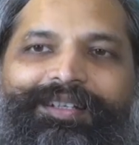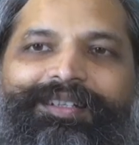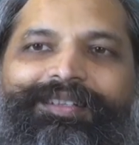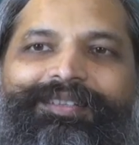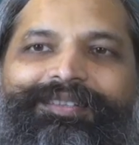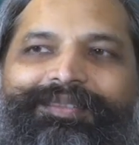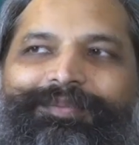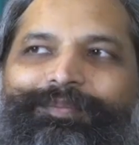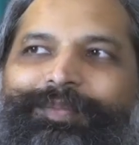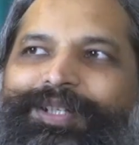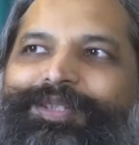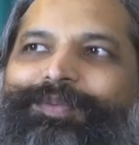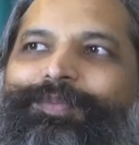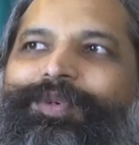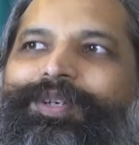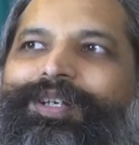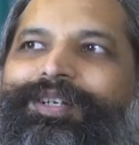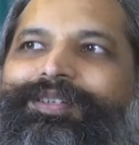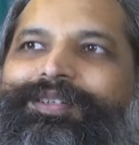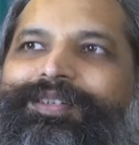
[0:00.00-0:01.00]
is much
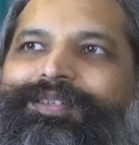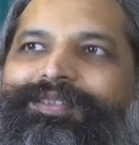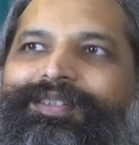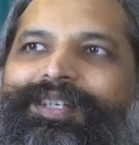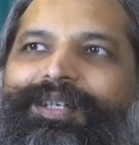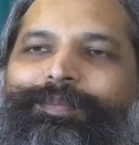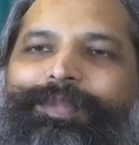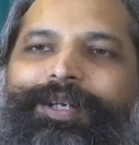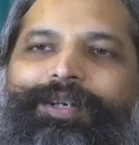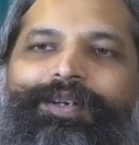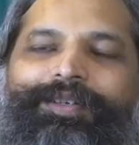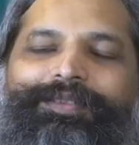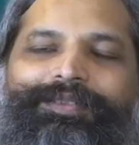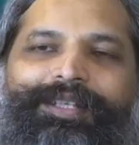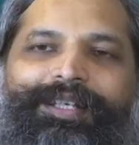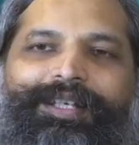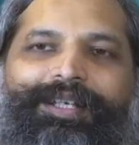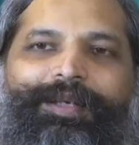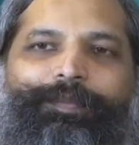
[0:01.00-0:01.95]
more interesting because